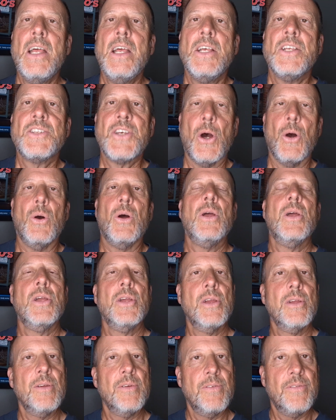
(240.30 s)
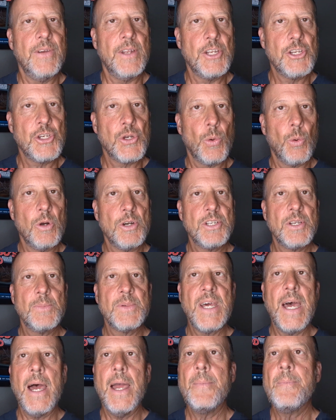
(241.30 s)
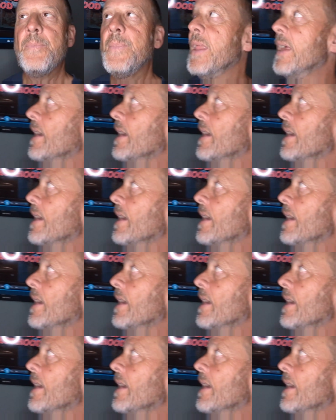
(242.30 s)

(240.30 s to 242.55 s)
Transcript: So finish your worship time,